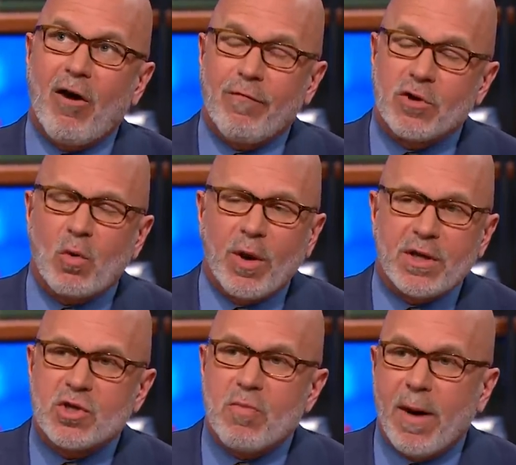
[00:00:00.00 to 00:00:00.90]
how for
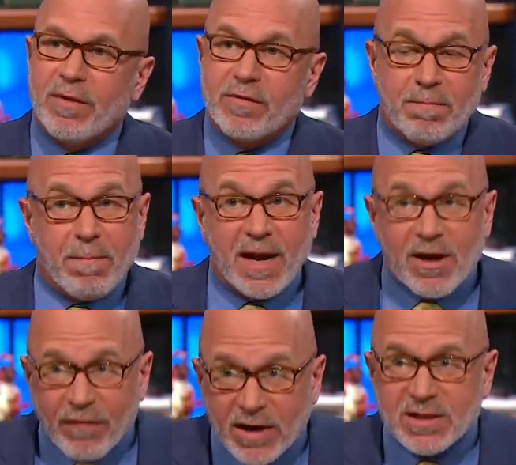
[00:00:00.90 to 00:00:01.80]
22 months
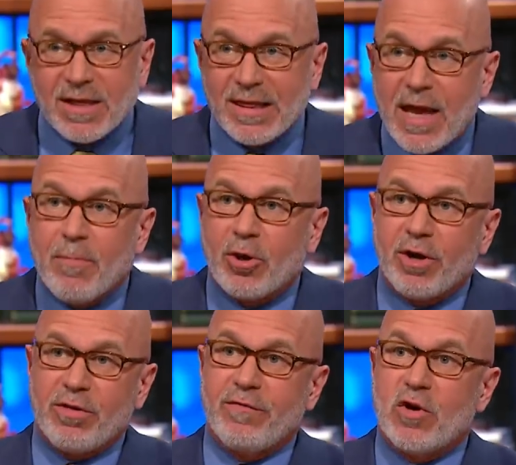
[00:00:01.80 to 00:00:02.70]
many of us labored
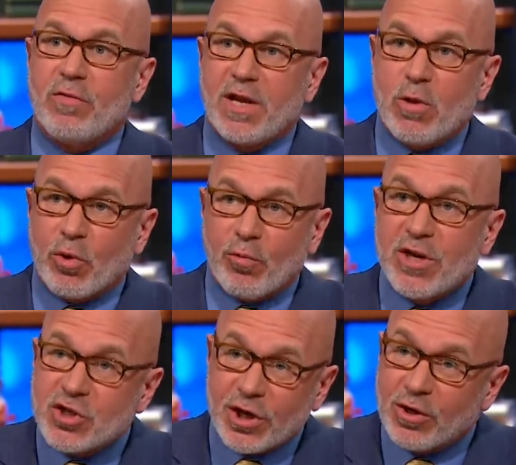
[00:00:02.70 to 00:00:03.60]
under the view that he would
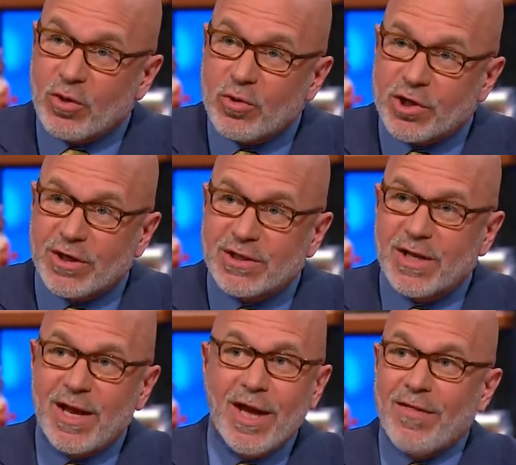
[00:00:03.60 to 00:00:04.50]
reach
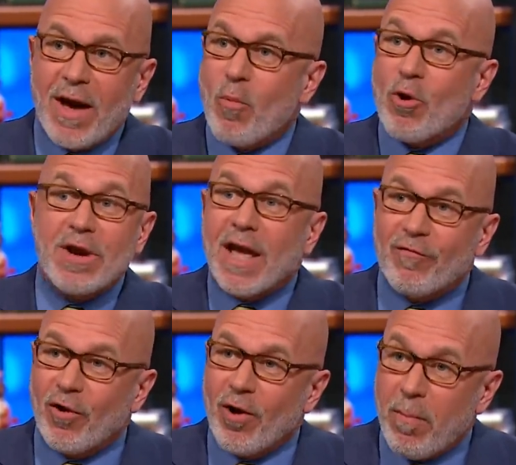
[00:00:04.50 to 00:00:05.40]
conclusions that were
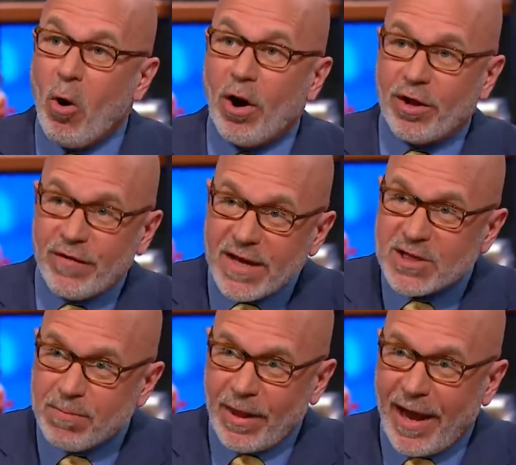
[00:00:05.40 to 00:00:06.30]
never a part of
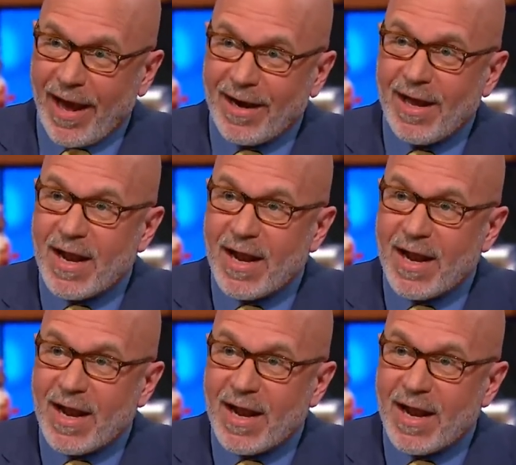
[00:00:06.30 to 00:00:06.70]
his plan.